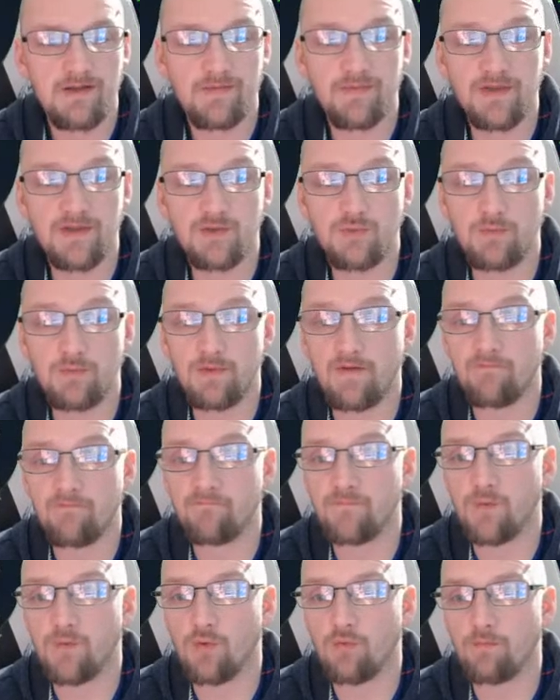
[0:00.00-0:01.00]
This would be a
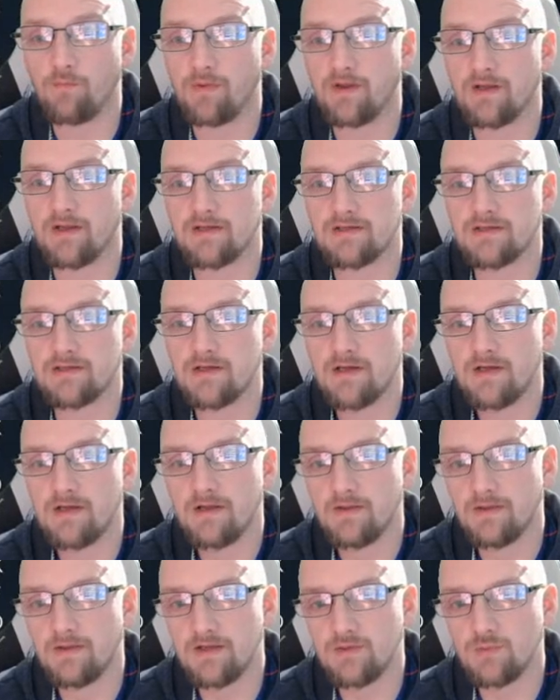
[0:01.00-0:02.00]
4th piece.
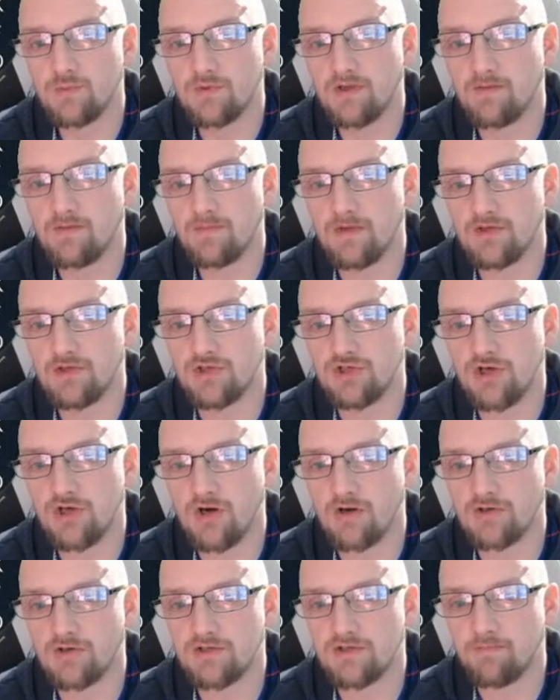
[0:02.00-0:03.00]
This would give me a
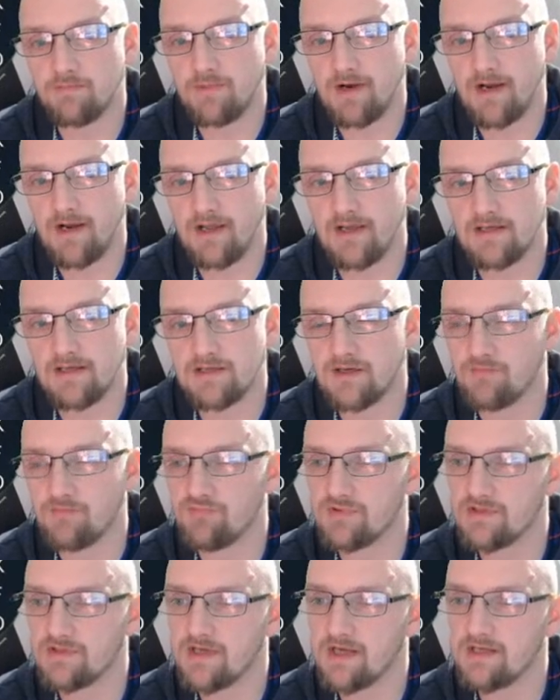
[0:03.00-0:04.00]
chance to place a
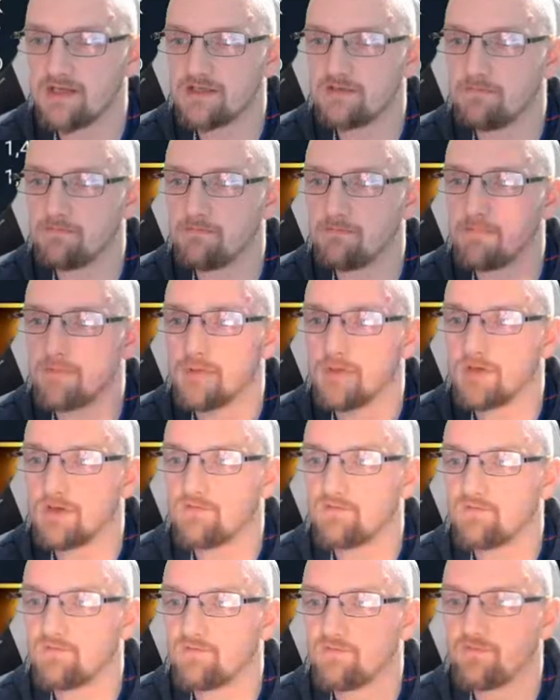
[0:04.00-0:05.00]
protected buff,
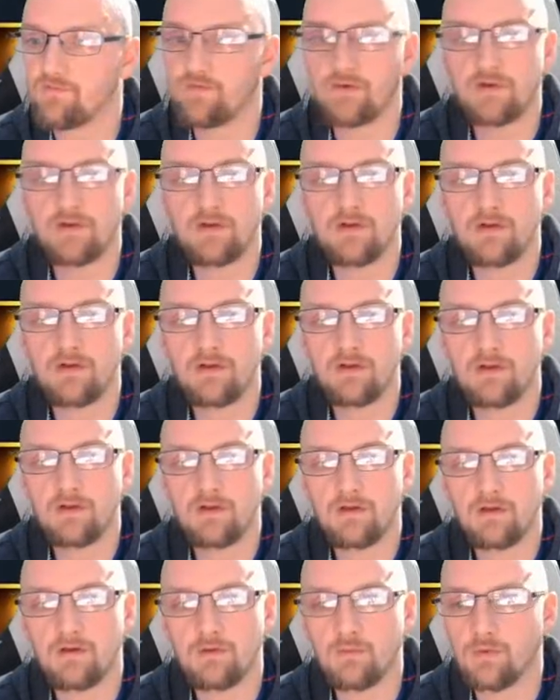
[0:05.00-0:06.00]

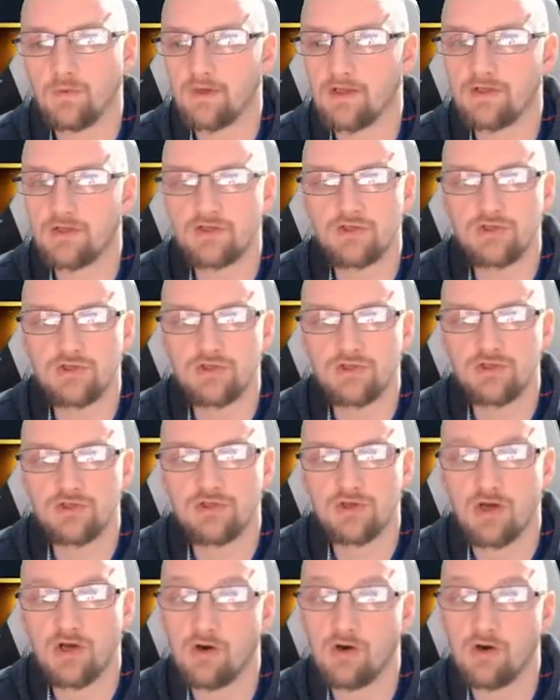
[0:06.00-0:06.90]
which